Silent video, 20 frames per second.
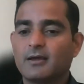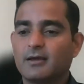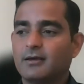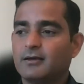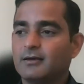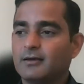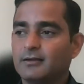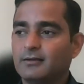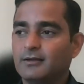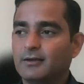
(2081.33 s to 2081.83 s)

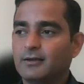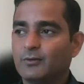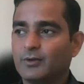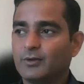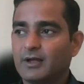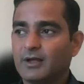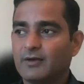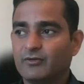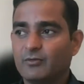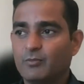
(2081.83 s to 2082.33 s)
They don't
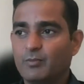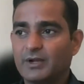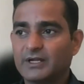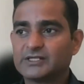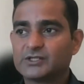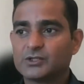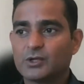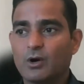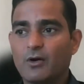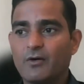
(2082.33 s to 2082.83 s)
have the
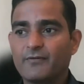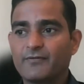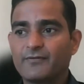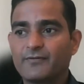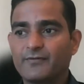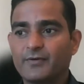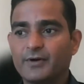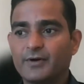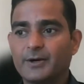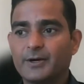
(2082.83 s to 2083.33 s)
best of
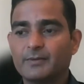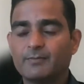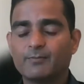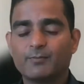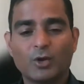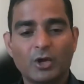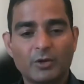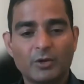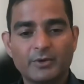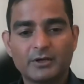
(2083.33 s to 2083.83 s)

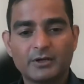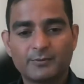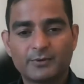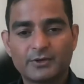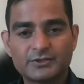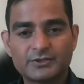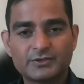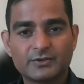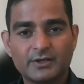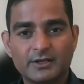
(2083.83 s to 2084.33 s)
employment
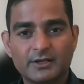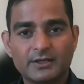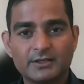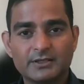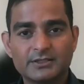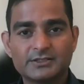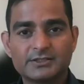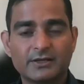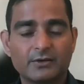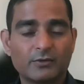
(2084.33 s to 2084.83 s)

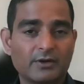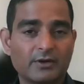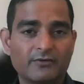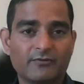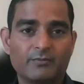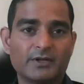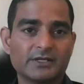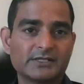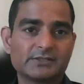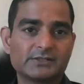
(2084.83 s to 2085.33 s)
opportunities. They don't have
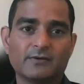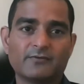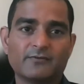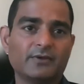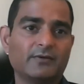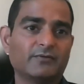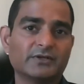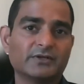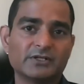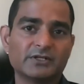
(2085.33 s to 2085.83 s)
the best of
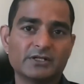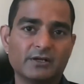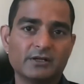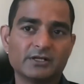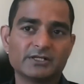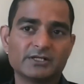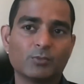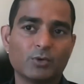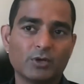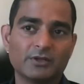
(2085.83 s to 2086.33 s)
even the
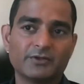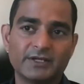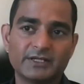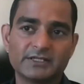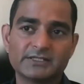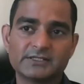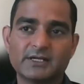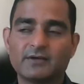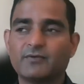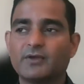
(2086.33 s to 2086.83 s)
little small
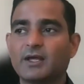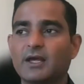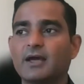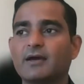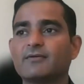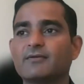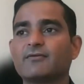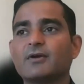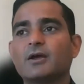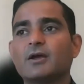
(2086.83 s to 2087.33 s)
things that we
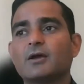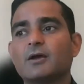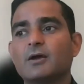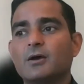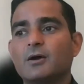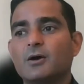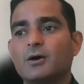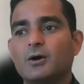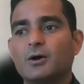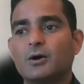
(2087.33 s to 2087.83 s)
have.
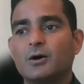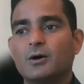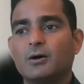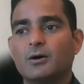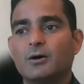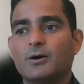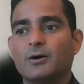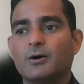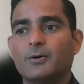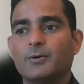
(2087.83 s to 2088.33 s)

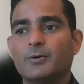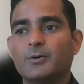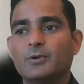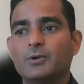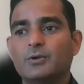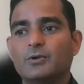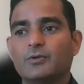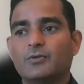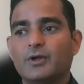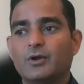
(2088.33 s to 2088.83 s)

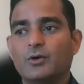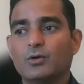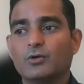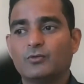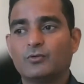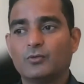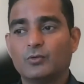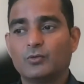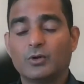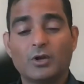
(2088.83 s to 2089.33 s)
They go
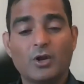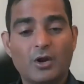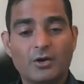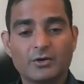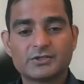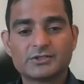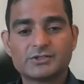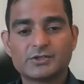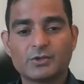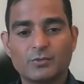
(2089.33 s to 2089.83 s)
through a
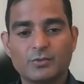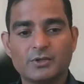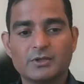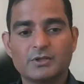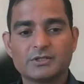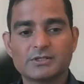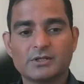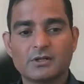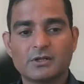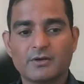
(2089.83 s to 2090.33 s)
lot. So
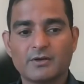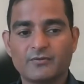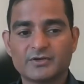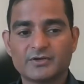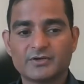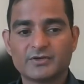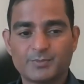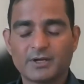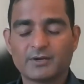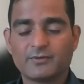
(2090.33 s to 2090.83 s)
there's a lot of
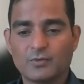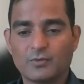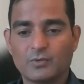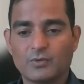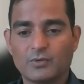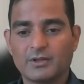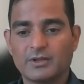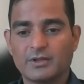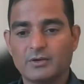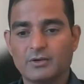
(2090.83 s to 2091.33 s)
respect for
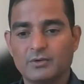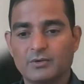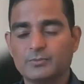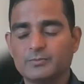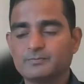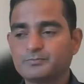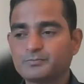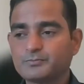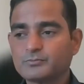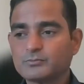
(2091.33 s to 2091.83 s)
what they do